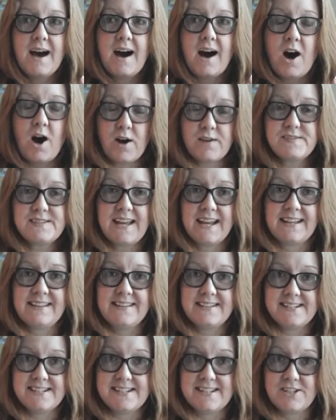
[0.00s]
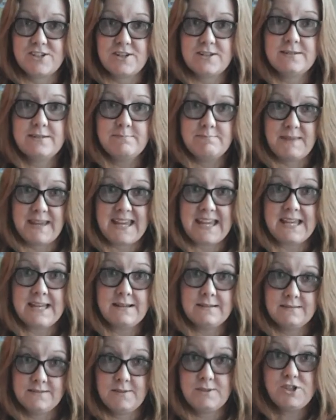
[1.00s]
I've taken the decision,
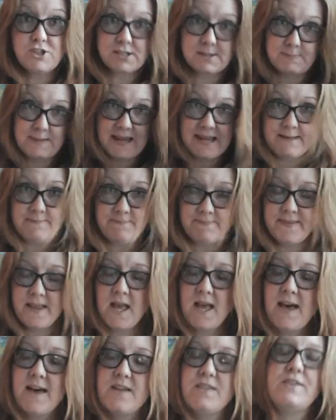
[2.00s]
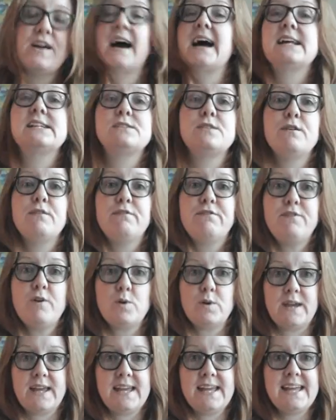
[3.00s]
just me, that
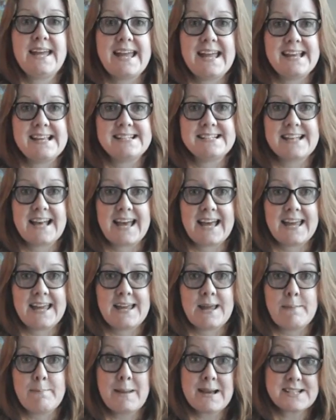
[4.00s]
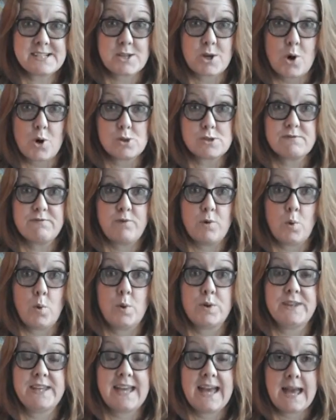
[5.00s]
Foggy is a mascot
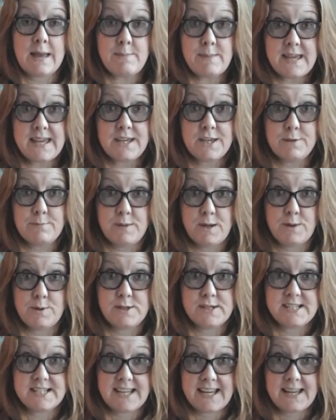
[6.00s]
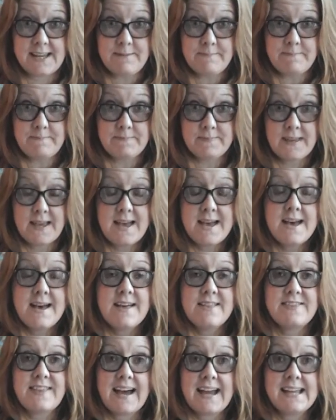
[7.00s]
for the ME community.
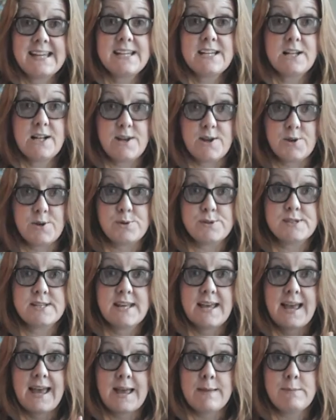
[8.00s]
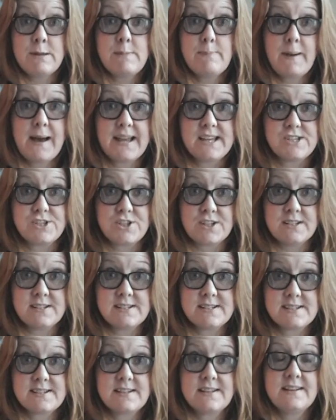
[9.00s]
That includes ME
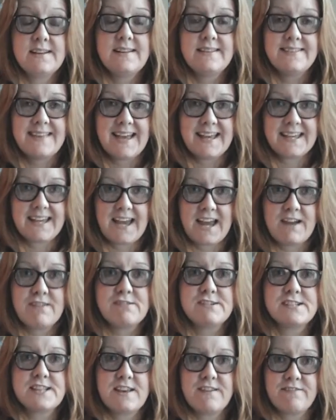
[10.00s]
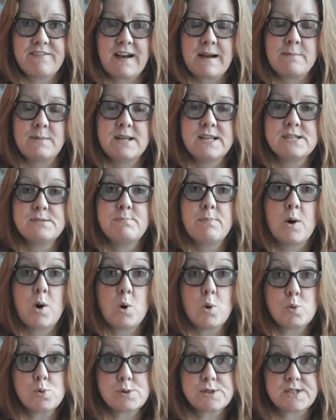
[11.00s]
patients, their carers, their families, but
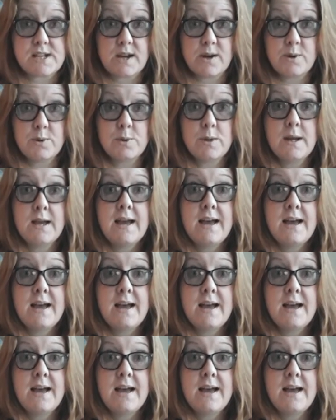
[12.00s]
also